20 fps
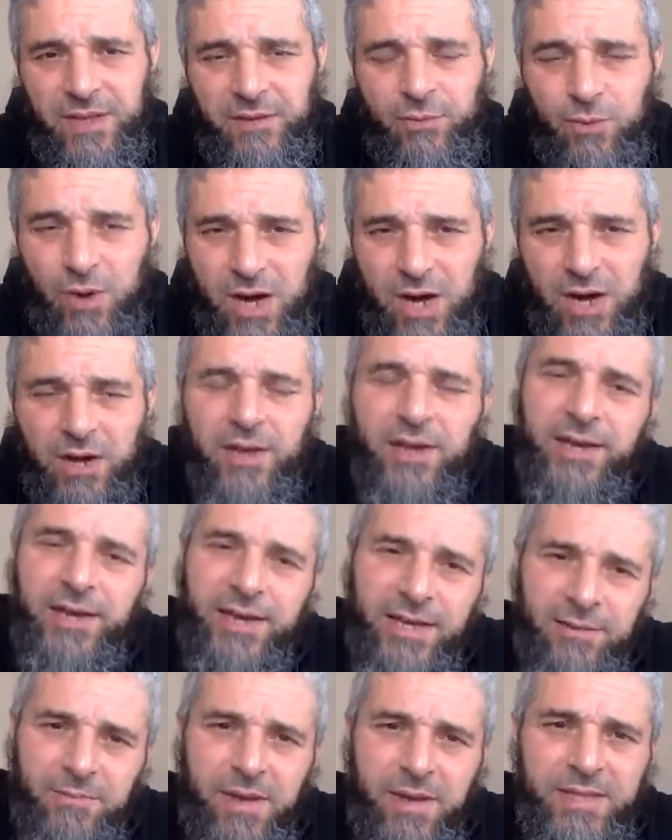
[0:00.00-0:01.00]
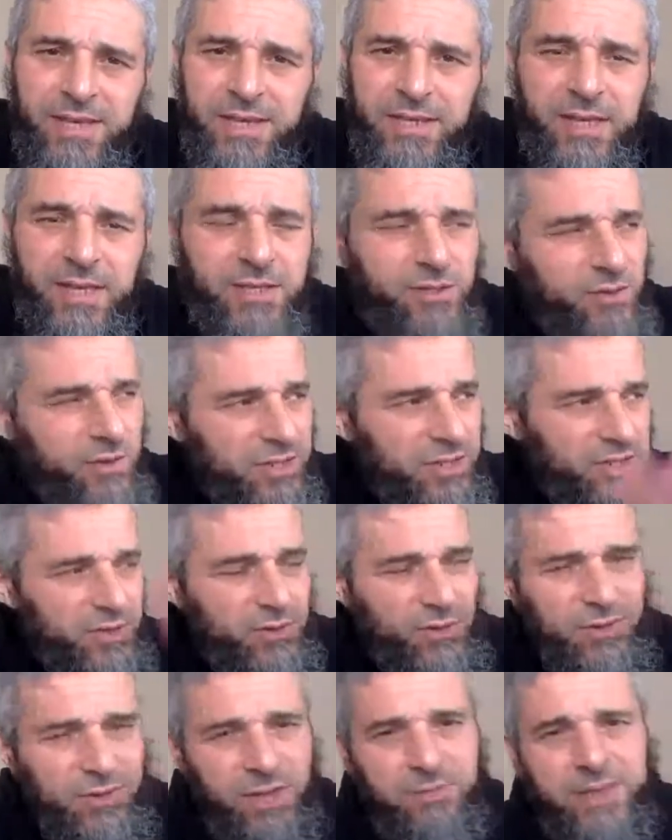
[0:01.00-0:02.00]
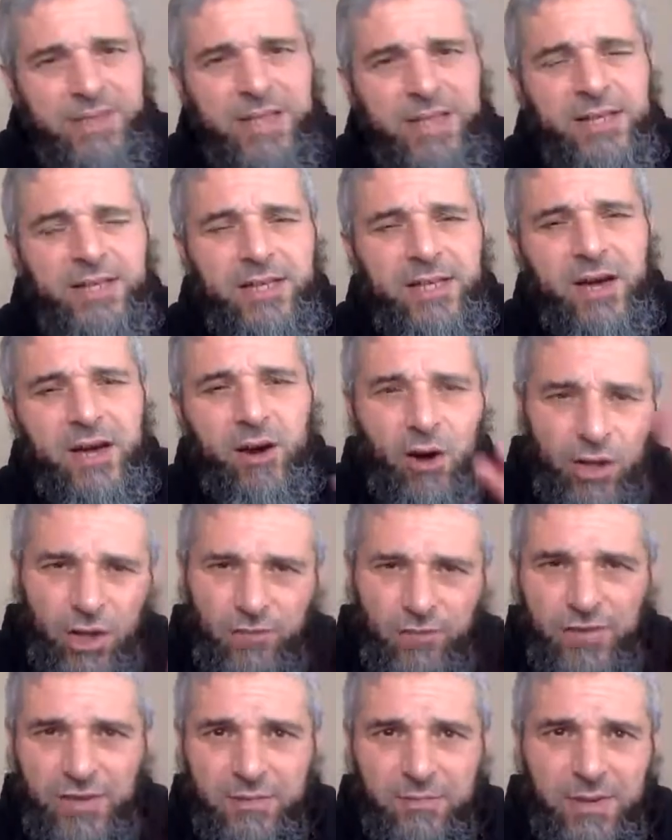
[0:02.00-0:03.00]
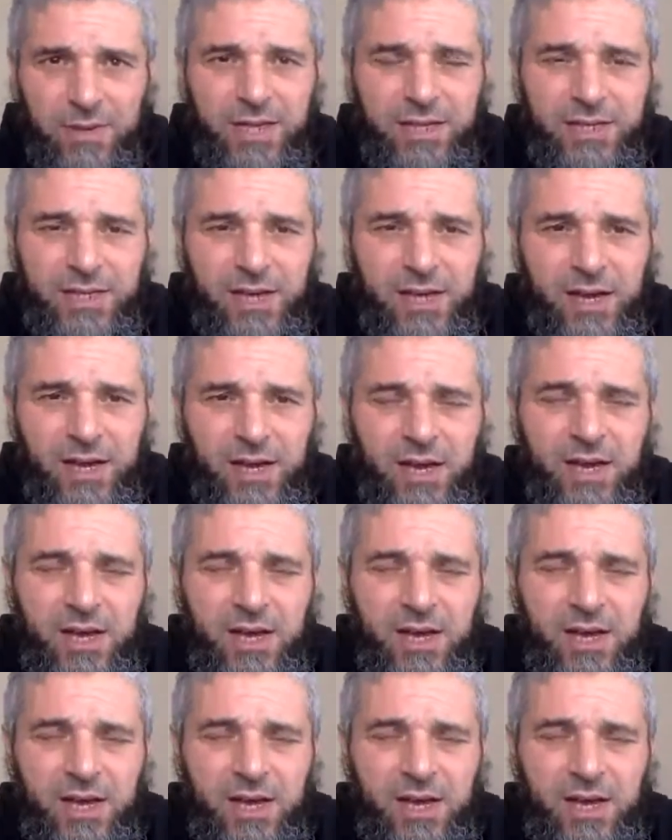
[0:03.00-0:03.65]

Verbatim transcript: Where? In Medina. So it's Surah Madaniya, all of it Madaniya.